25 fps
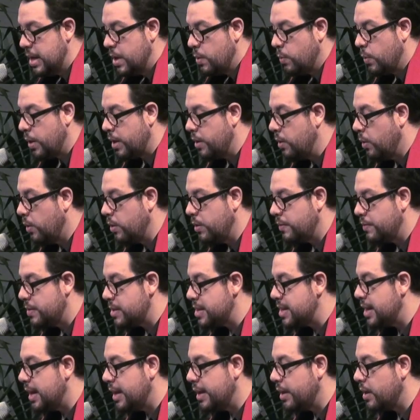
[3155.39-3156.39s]
What all of
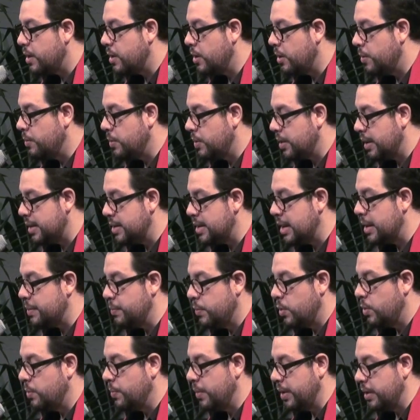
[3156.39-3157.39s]
us had in common at that
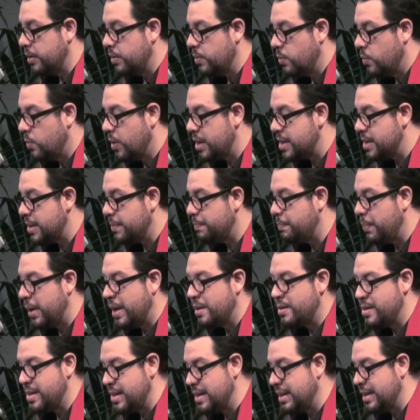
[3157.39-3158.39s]
moment was a
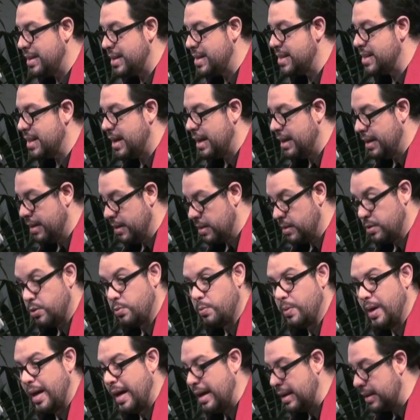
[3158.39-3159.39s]
piercing desire
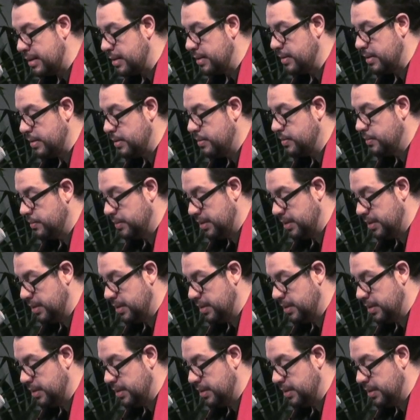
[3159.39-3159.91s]
to alter